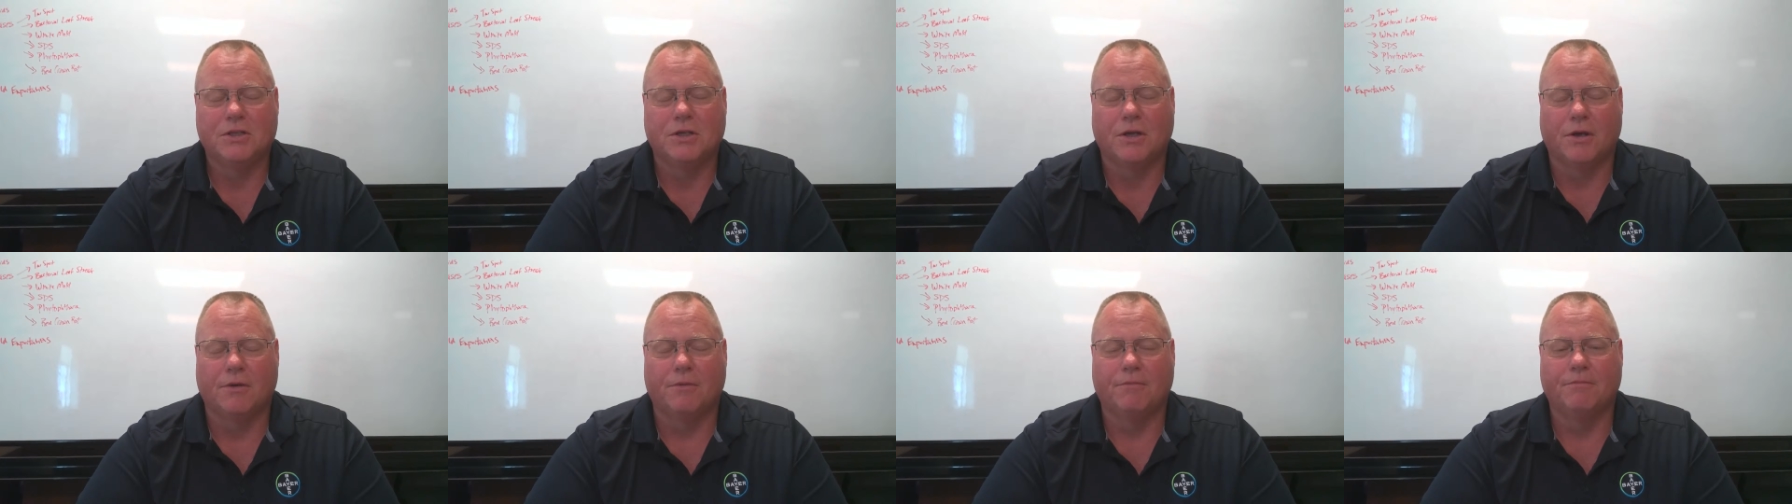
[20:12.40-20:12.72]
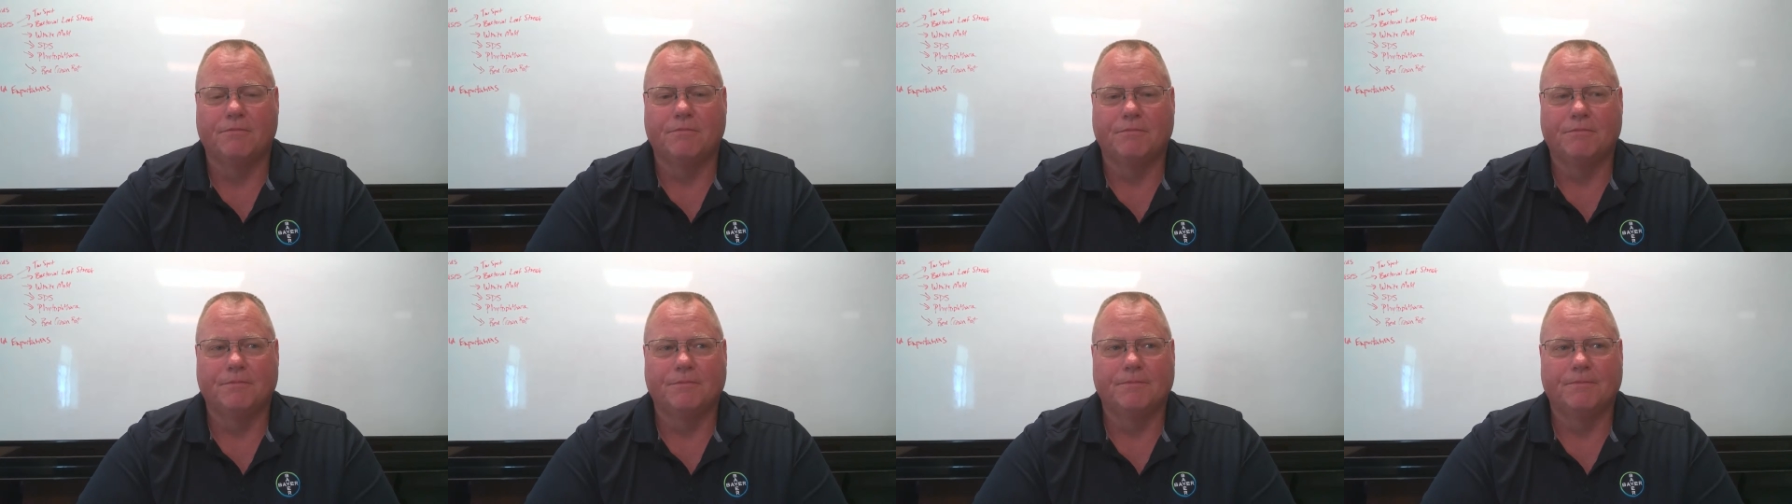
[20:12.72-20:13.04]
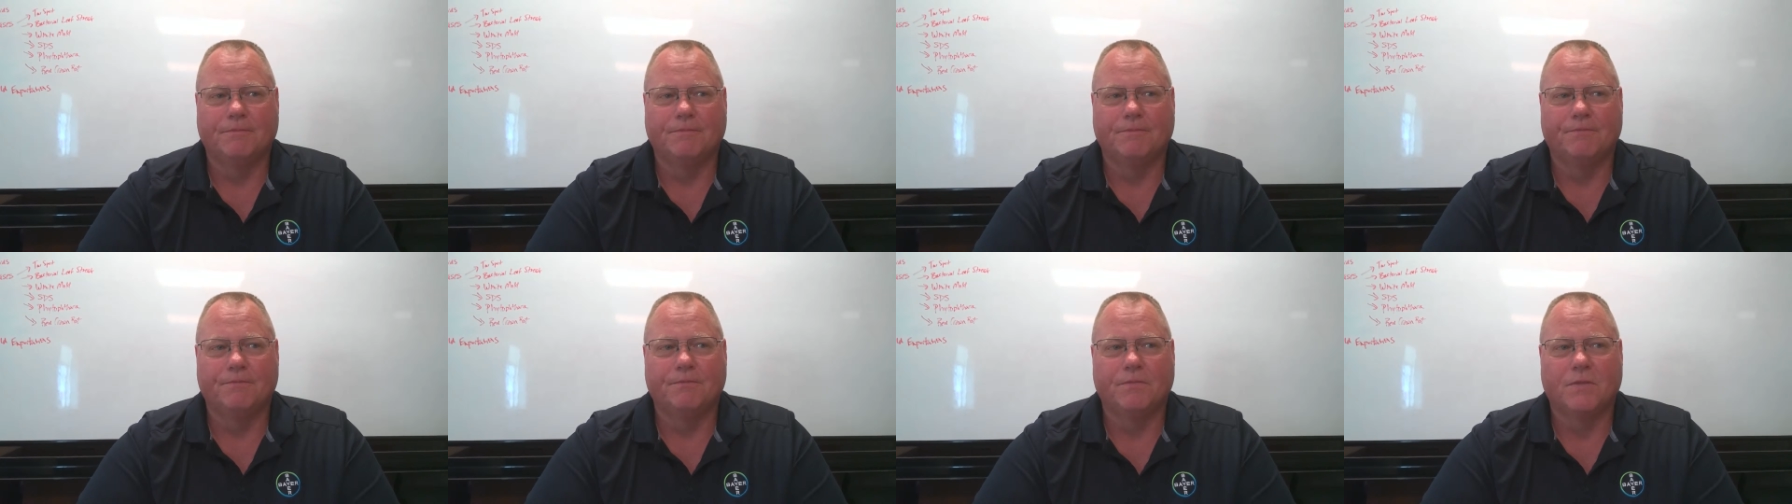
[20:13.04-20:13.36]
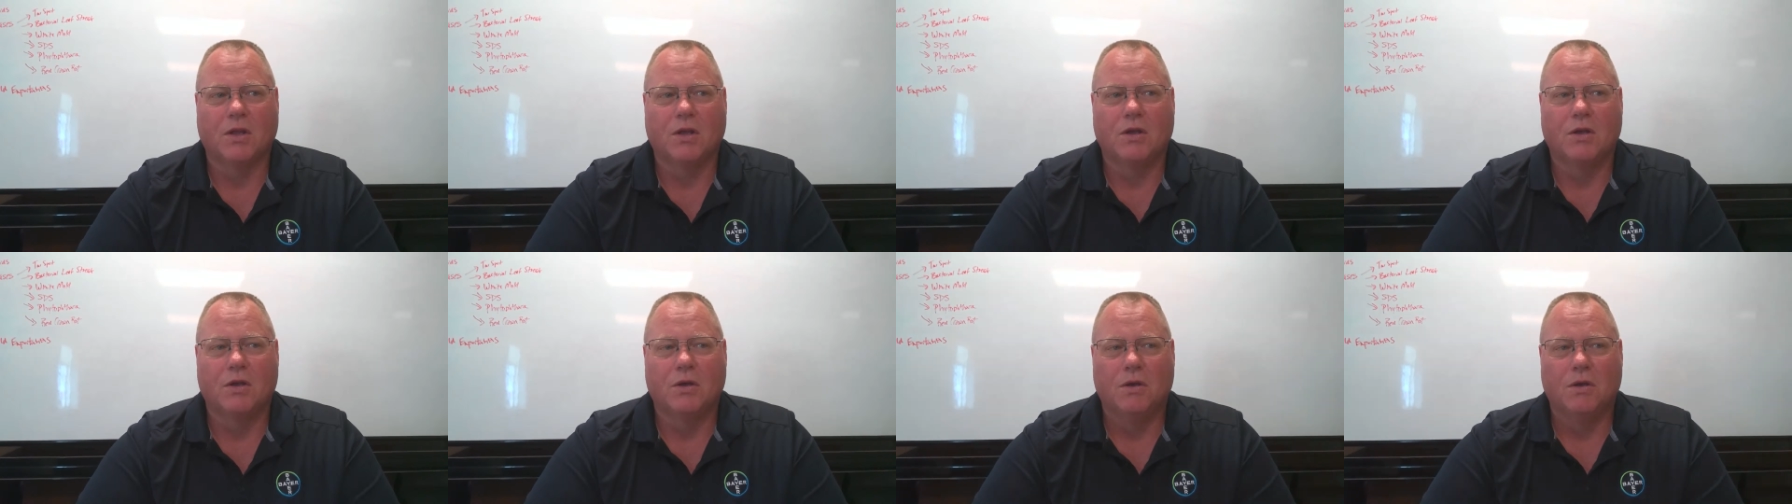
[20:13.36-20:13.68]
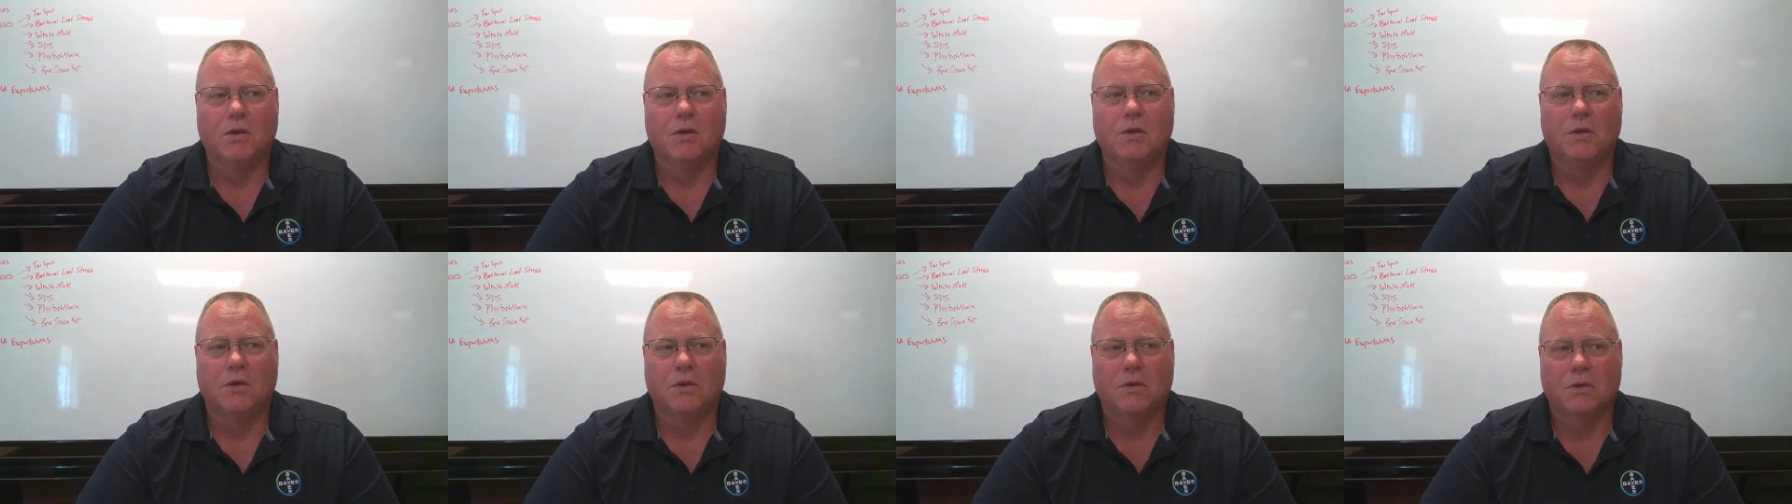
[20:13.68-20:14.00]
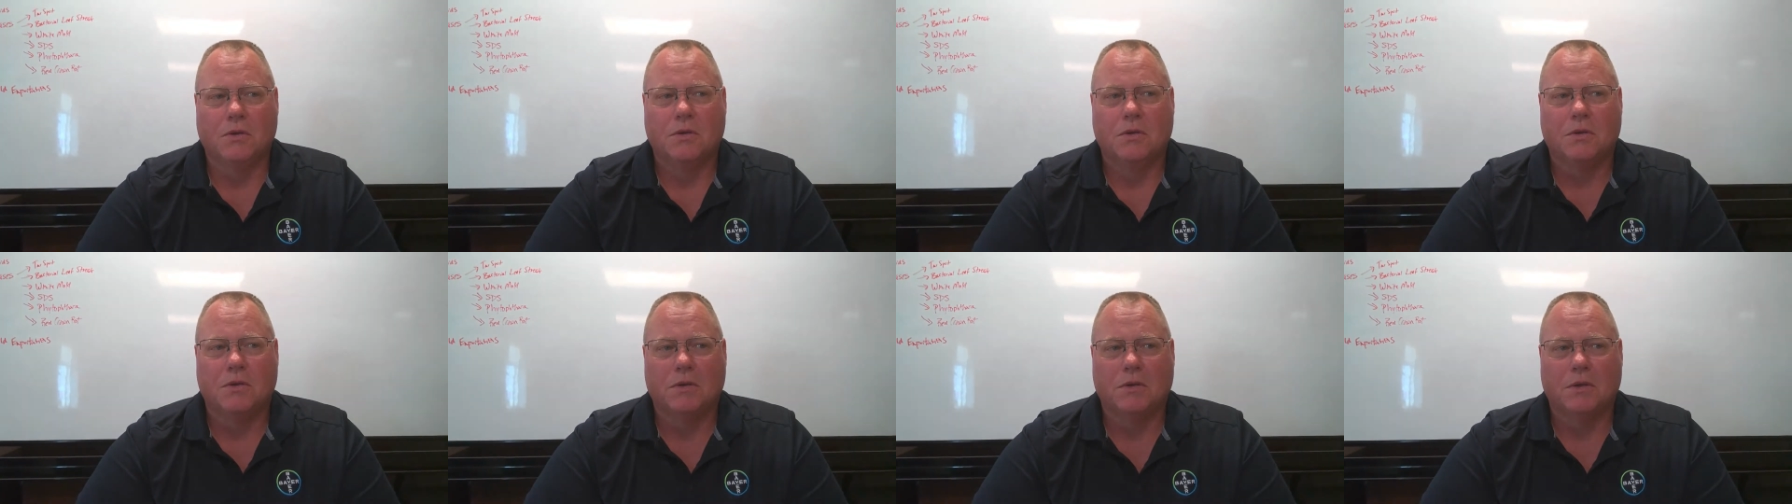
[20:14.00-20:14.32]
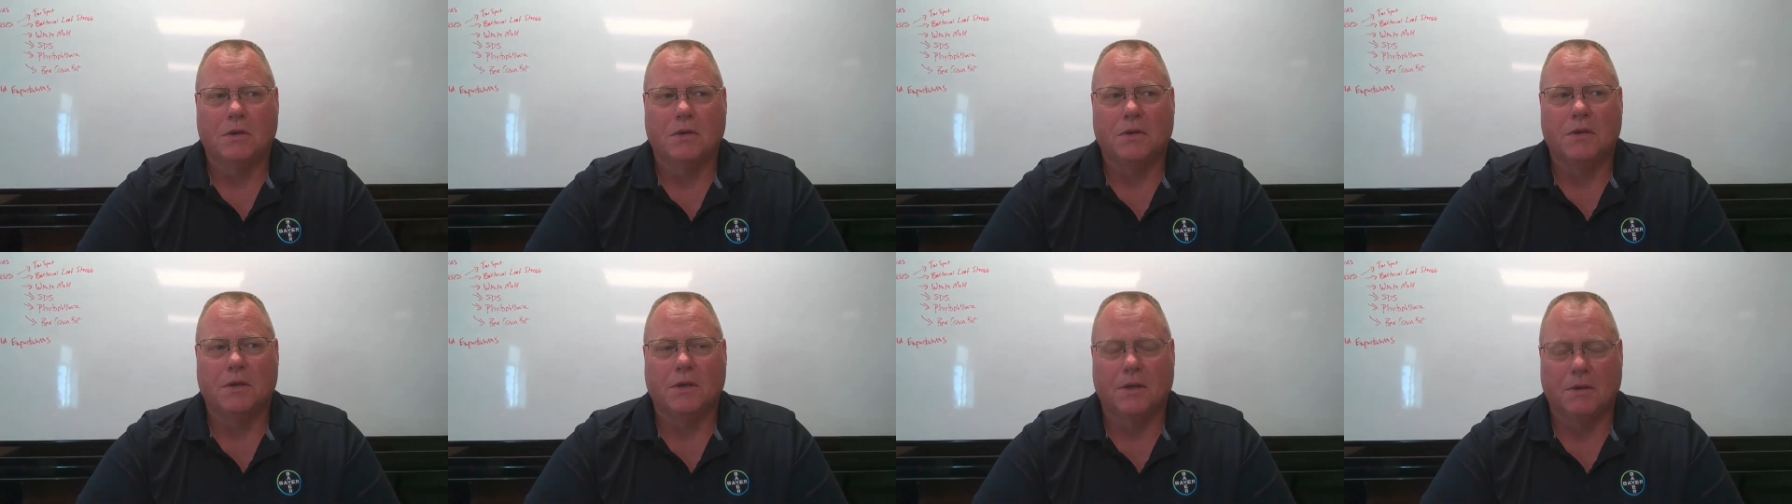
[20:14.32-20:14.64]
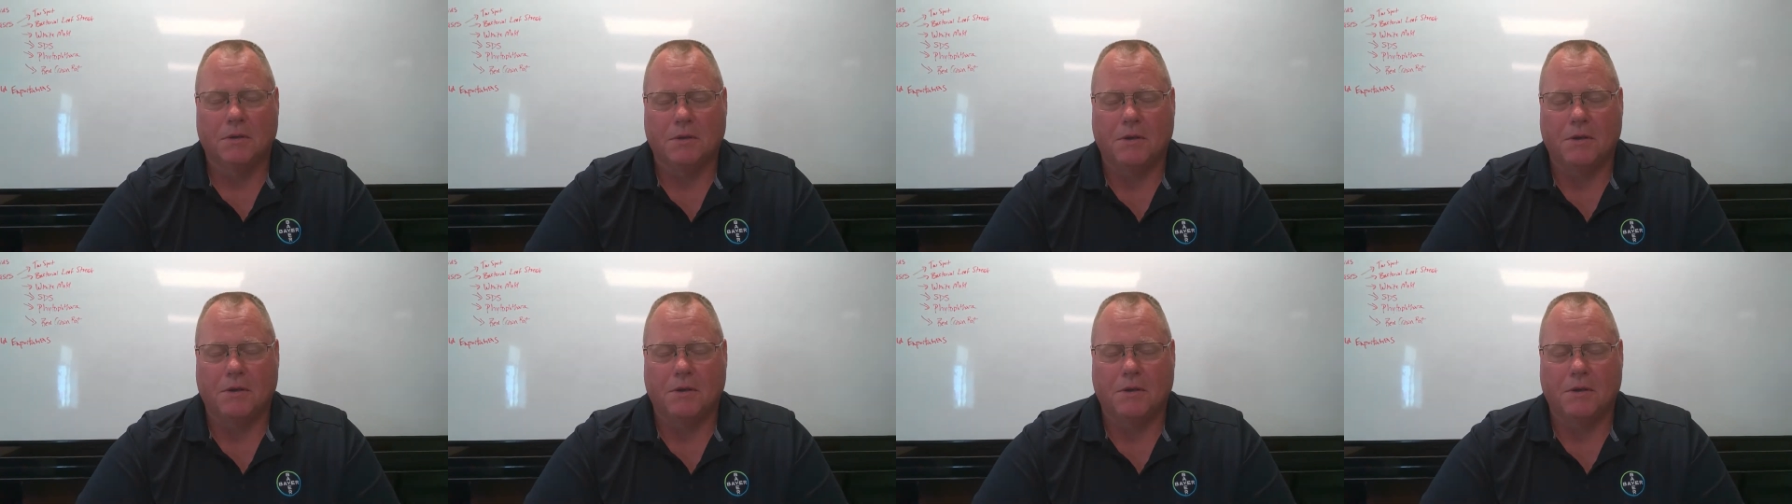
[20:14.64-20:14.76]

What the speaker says: I will confirm that with Jennifer and Zach. But